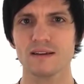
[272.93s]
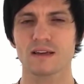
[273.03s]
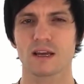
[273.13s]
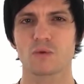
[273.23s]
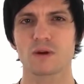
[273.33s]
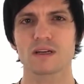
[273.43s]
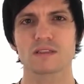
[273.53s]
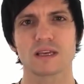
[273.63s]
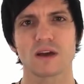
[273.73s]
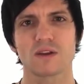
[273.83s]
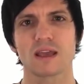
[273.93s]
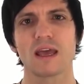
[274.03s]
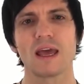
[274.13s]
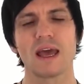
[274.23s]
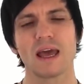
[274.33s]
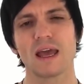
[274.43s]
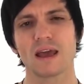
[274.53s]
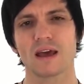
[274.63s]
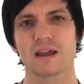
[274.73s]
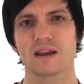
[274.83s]
kind of weird sounding.
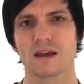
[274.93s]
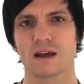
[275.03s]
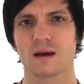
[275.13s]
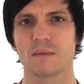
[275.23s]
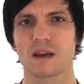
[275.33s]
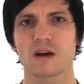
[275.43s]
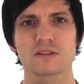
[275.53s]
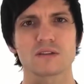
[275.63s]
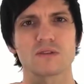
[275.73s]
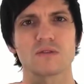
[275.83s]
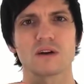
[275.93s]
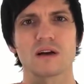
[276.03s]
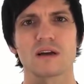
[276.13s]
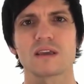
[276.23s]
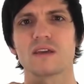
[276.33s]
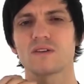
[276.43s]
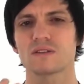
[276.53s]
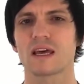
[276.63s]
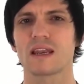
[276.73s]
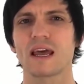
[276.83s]
And it also kills
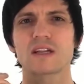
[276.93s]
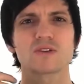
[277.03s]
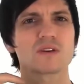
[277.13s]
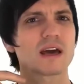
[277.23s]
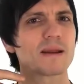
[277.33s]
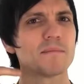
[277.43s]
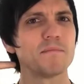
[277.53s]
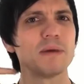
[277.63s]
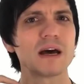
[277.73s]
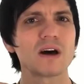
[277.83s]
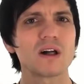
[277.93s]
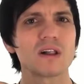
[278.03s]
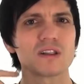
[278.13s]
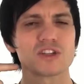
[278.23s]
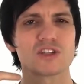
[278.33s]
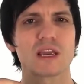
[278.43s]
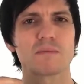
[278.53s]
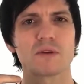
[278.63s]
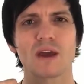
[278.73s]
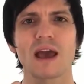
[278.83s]
that natural kind of bell
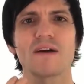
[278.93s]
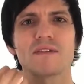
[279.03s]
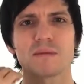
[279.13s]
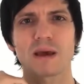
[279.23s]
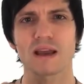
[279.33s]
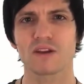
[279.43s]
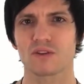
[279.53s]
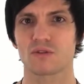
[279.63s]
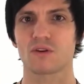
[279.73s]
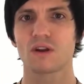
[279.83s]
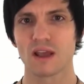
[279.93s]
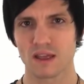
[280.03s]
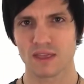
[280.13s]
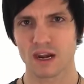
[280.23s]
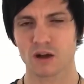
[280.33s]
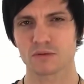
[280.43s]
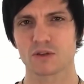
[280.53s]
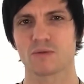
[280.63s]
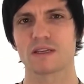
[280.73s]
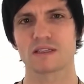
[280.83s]
shape you have in the back of your throat that helps
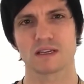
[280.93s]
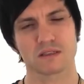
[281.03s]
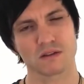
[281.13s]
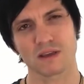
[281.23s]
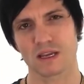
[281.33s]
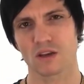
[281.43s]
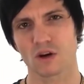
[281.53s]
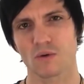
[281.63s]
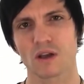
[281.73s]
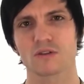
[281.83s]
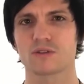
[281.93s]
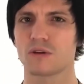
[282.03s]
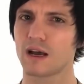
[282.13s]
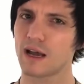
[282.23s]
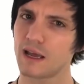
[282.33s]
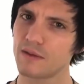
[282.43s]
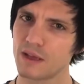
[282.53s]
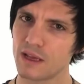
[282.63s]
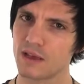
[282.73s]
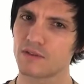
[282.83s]
you resonate. So again, you don't want to go too high.
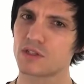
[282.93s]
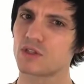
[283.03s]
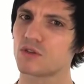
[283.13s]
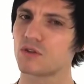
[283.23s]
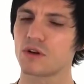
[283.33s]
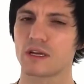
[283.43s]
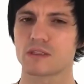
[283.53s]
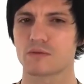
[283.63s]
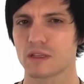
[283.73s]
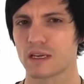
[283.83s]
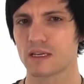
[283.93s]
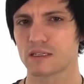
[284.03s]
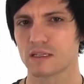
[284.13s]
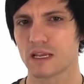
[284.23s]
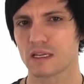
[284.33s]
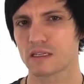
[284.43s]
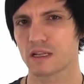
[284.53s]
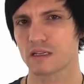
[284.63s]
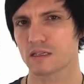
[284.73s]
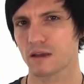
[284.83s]
If it's too low, that's where the
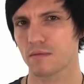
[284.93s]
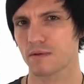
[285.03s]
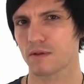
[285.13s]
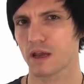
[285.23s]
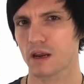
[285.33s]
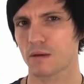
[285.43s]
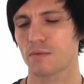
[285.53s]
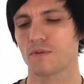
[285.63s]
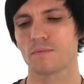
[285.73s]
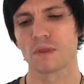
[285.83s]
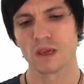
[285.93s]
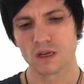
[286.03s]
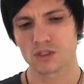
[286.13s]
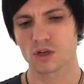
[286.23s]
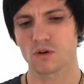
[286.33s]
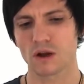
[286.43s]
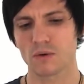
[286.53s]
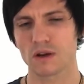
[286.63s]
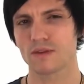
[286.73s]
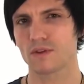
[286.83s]
nasality is kind of coming from. So I
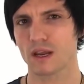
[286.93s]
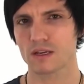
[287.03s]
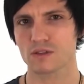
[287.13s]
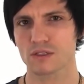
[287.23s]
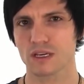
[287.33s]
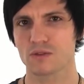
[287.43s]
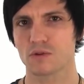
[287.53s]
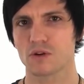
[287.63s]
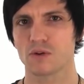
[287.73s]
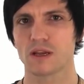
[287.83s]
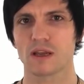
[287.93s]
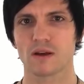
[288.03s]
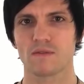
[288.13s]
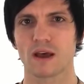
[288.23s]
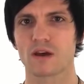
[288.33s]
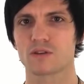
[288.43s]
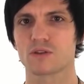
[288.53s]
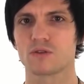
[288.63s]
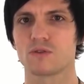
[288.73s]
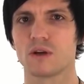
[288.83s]
want to give you an exercise real quick of how
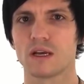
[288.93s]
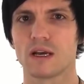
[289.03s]
to